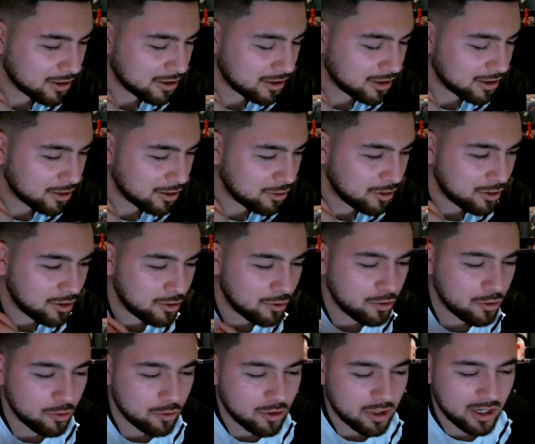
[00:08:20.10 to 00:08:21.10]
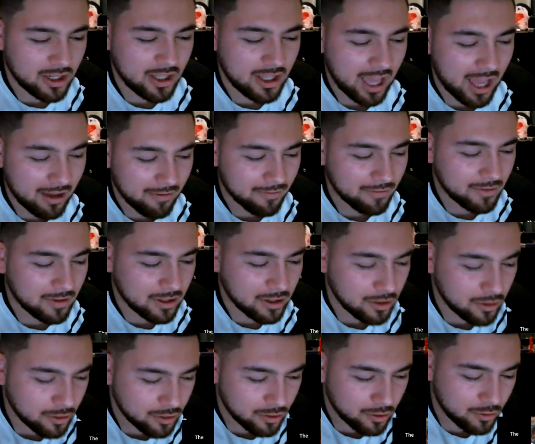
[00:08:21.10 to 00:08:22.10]
you didn't have
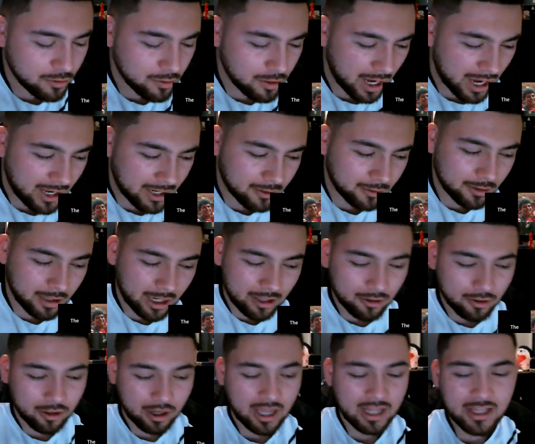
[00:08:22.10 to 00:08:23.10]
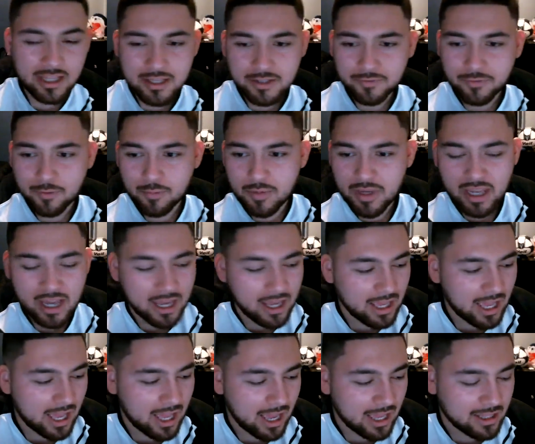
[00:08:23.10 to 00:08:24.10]
I don't know. At least for me,
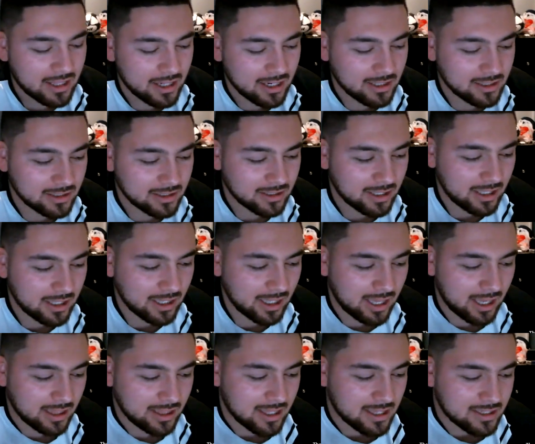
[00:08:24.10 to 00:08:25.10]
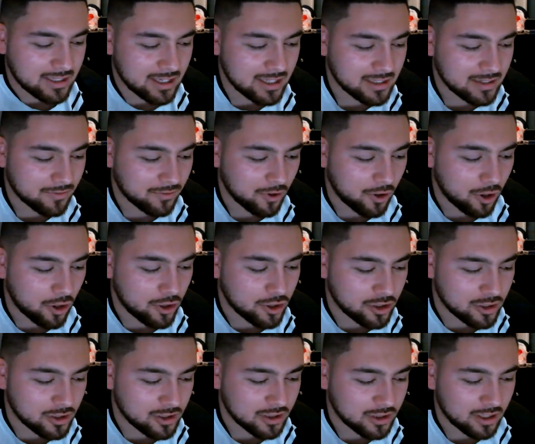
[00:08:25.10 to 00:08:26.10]
I didn't get this sense of
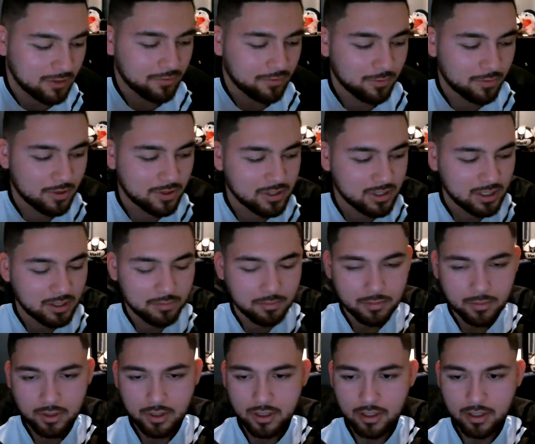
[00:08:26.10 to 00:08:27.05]
urgency from the team.